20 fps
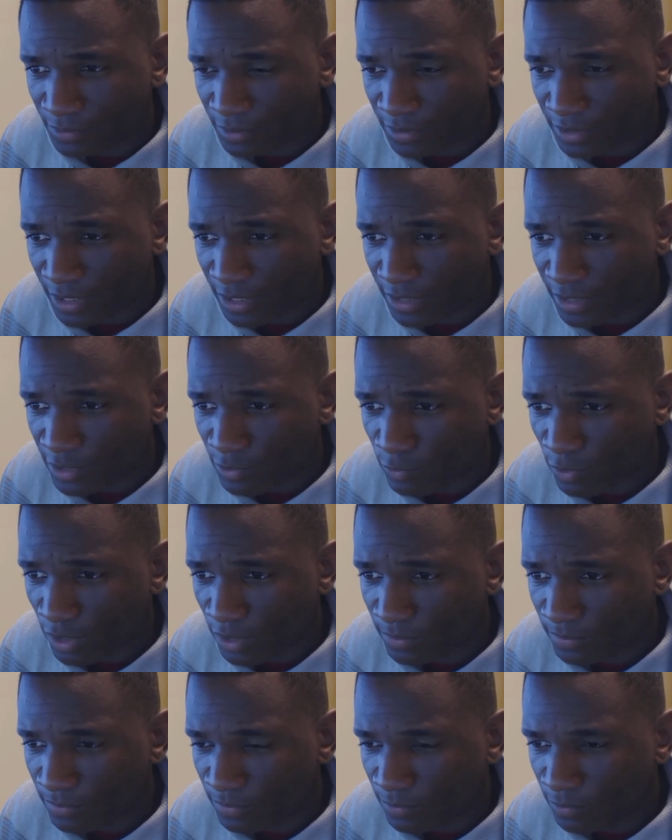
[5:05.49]
Okay, he's
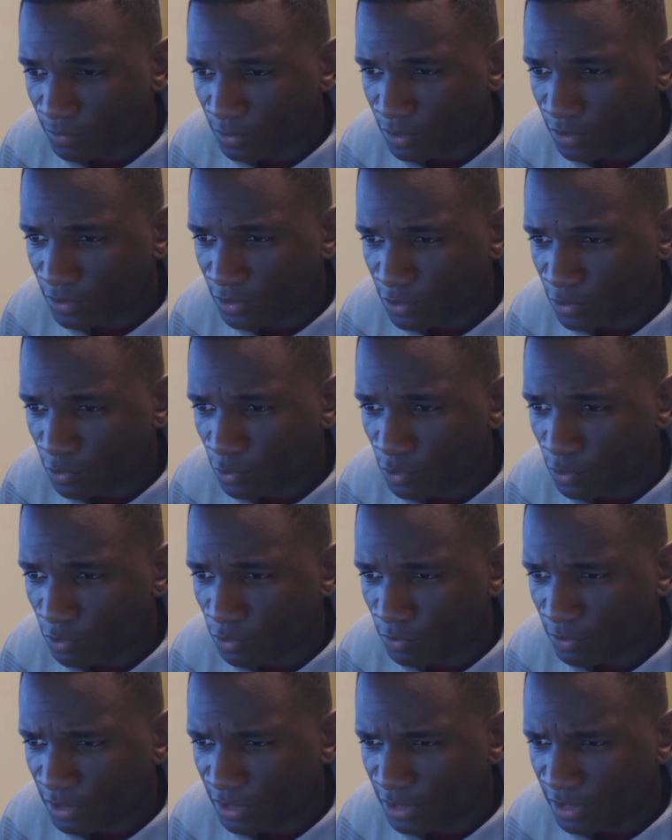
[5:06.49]
what?
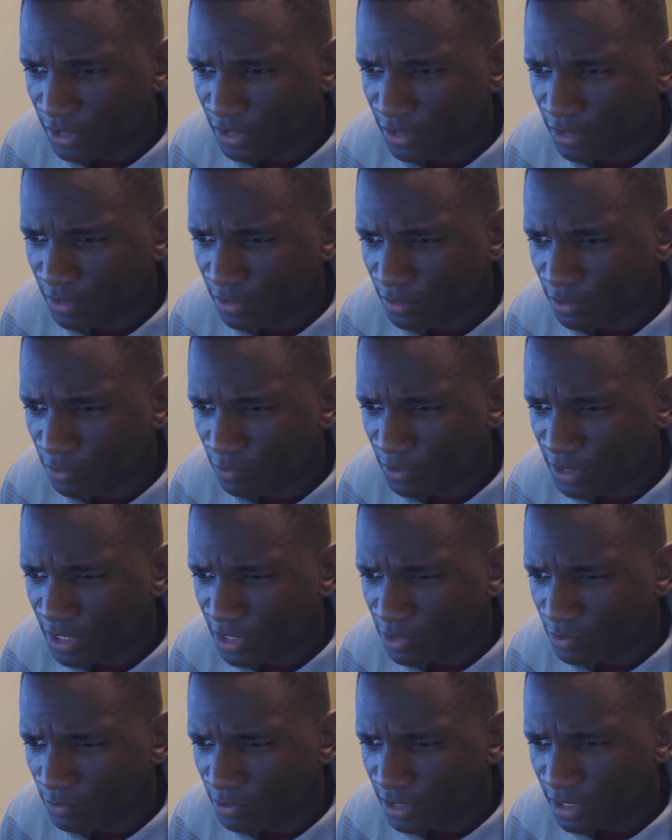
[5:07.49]

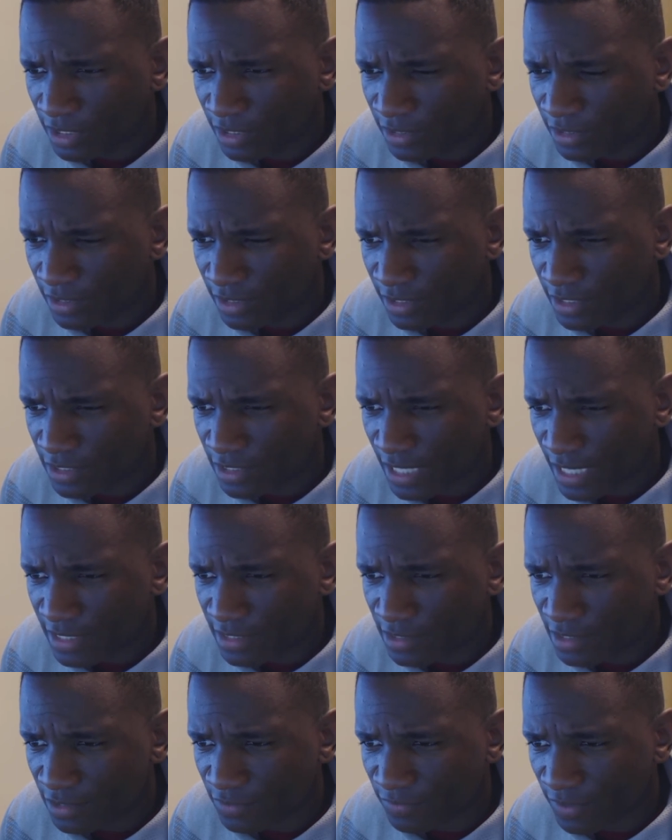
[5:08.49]
3-3 in his
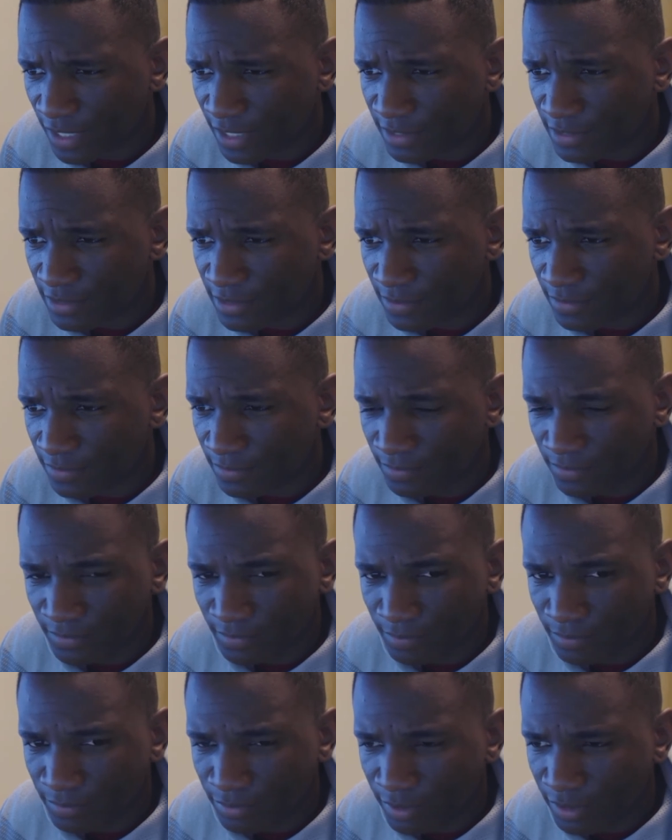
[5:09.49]
last 6 fights.
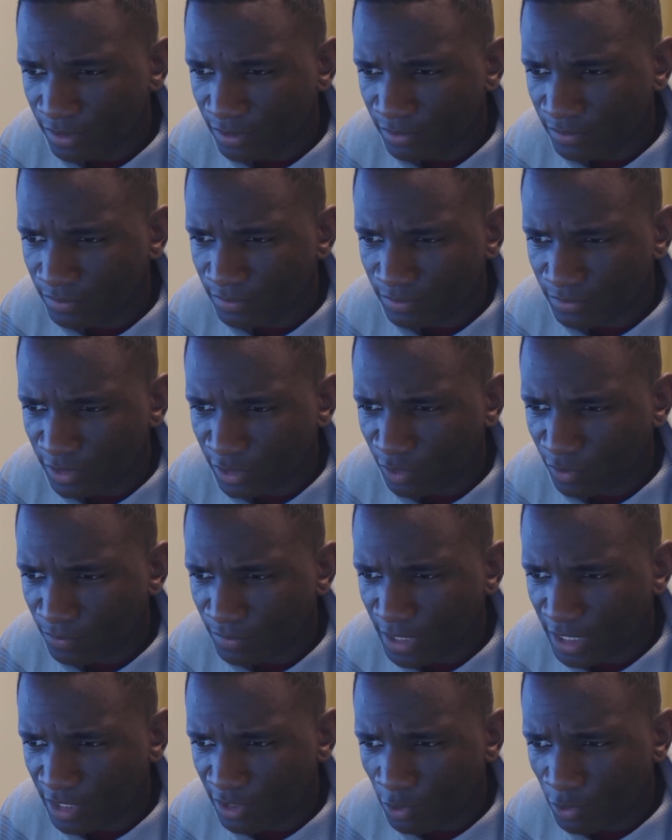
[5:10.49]
Pretty,
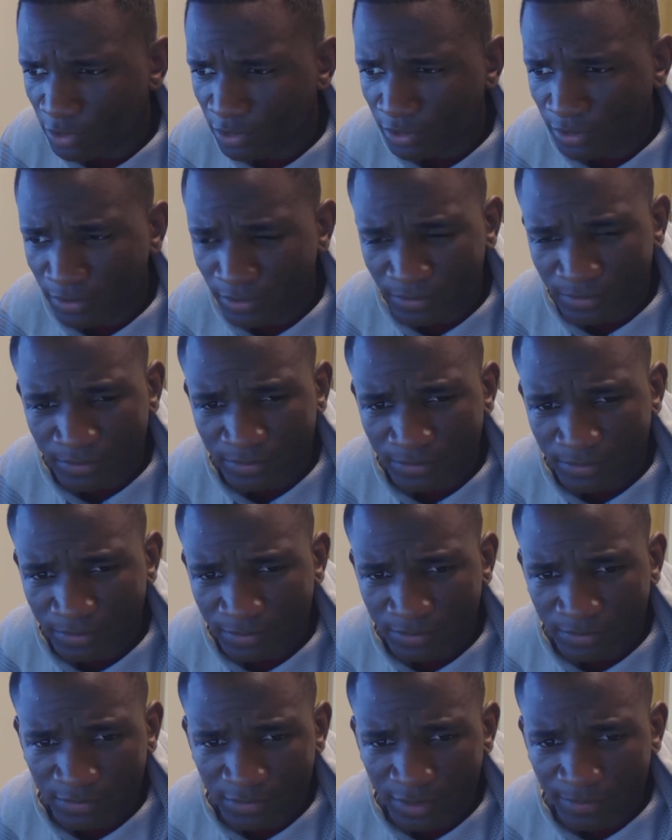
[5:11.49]
mediocre
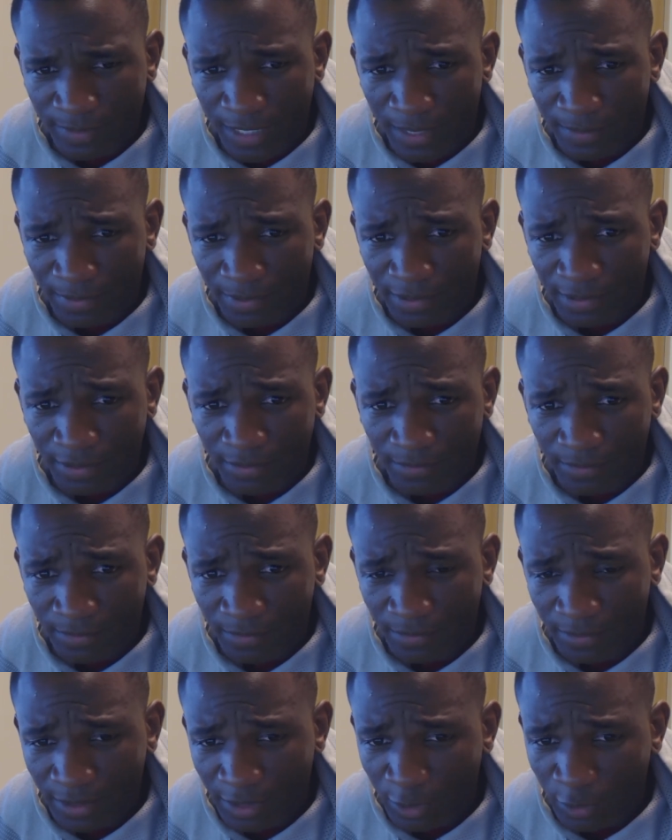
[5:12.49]
in my opinion.
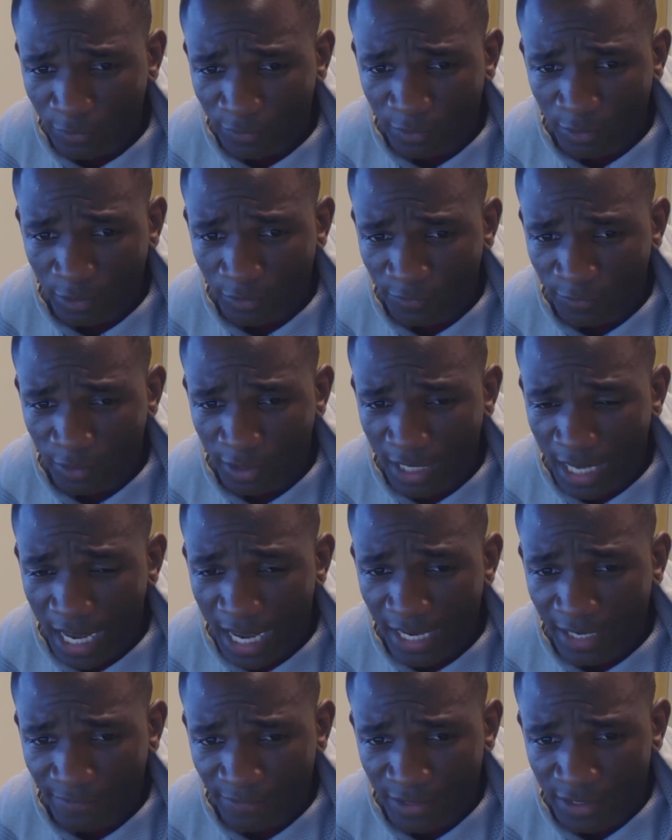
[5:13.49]
For a
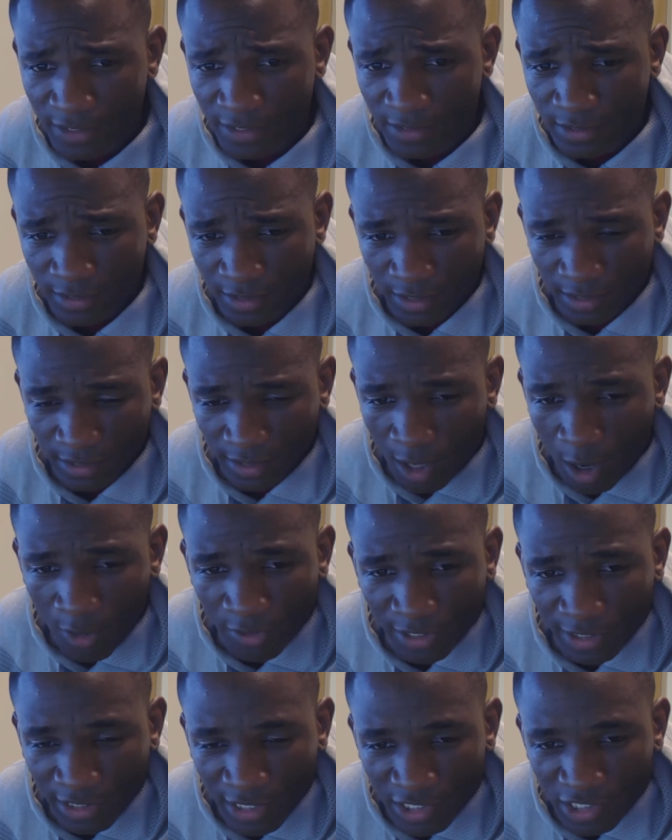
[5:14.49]
guy of his all
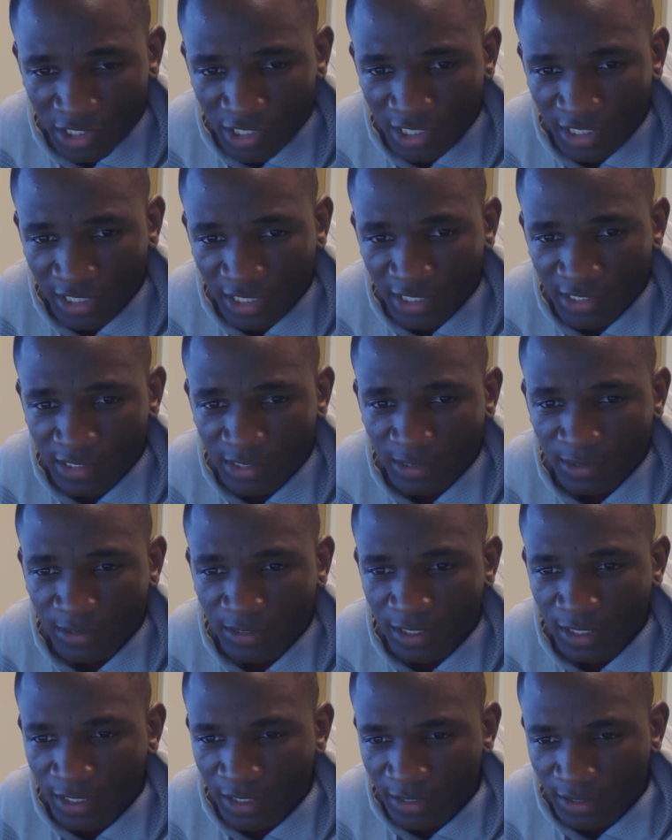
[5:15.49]
the attention he gets
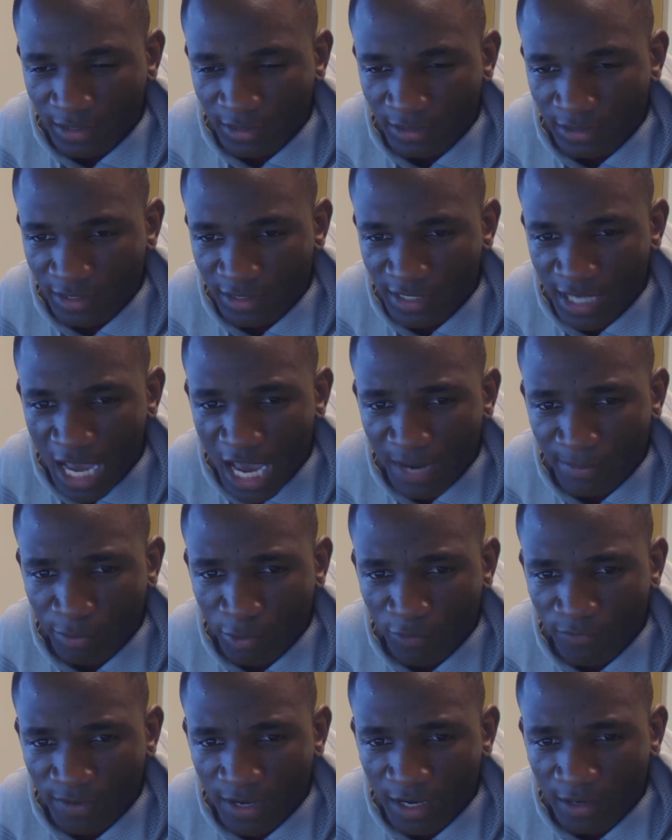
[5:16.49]
and his high
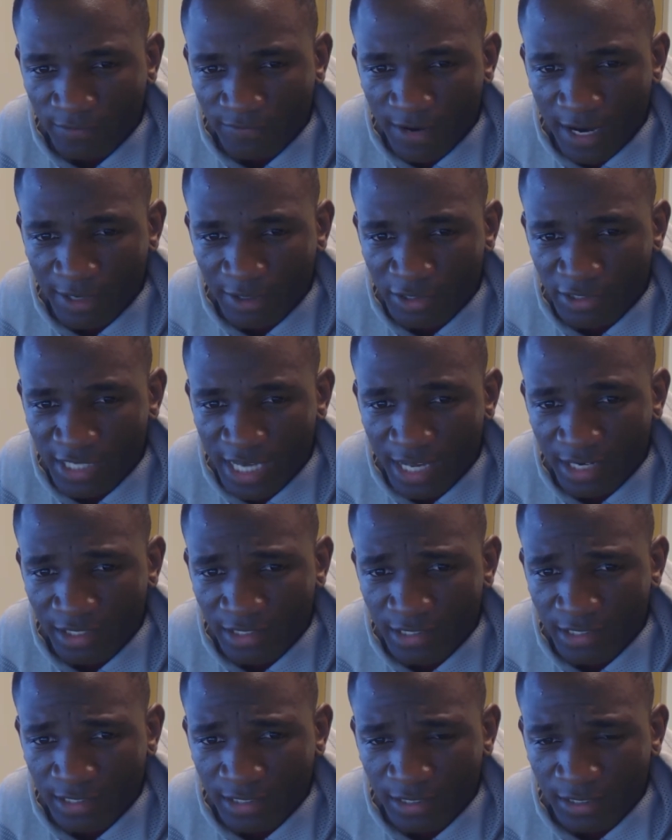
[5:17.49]
profile fighter
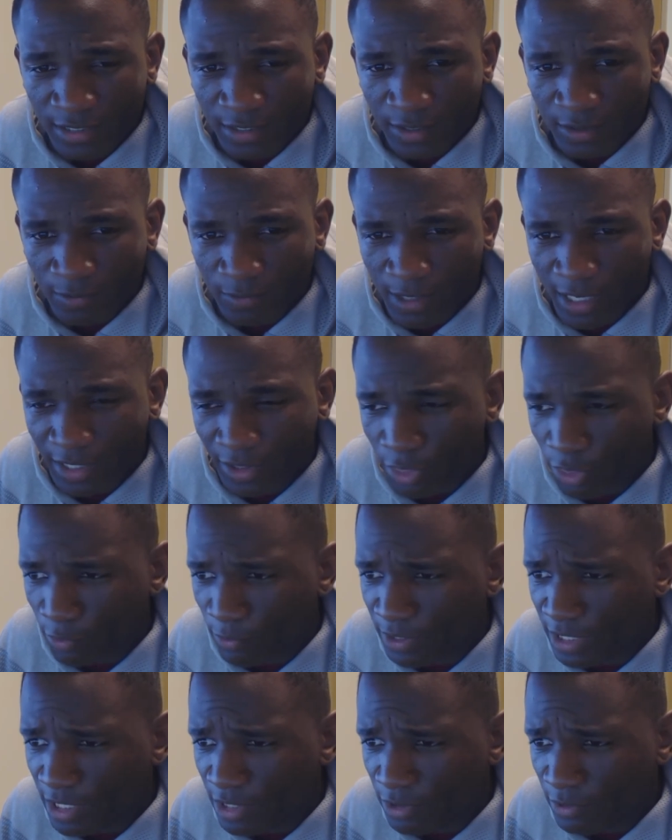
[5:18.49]
status, right?
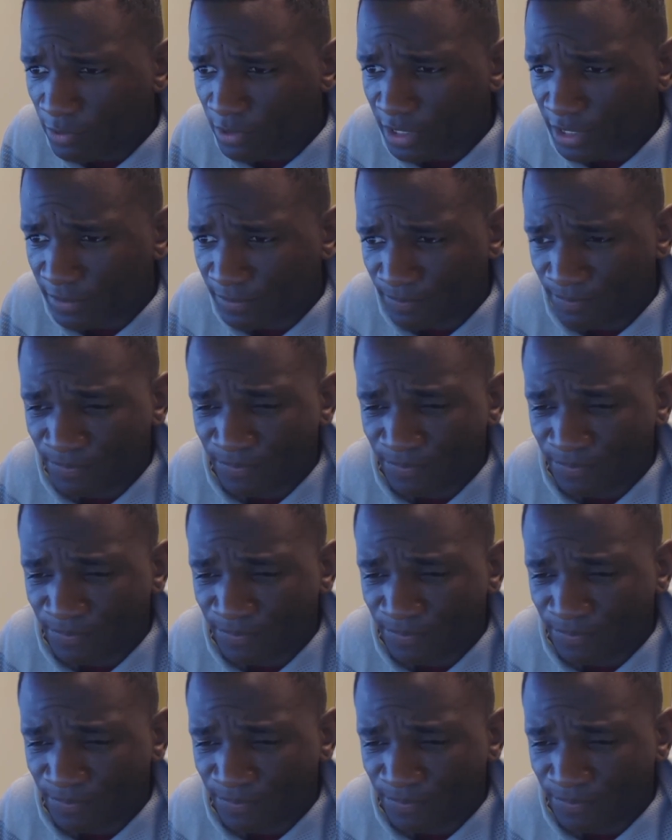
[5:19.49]
3-3.